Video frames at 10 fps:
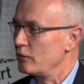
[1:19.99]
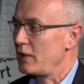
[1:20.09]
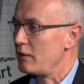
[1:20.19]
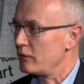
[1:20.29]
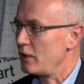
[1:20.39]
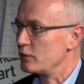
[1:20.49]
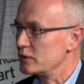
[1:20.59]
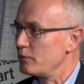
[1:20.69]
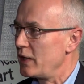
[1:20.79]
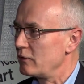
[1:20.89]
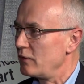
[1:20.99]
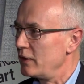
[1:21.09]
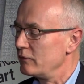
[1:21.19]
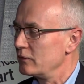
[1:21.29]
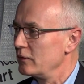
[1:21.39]
That, that was the
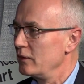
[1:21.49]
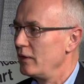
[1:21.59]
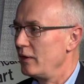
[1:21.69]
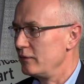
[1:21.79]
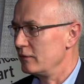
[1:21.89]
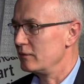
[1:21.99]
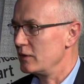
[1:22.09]
background. And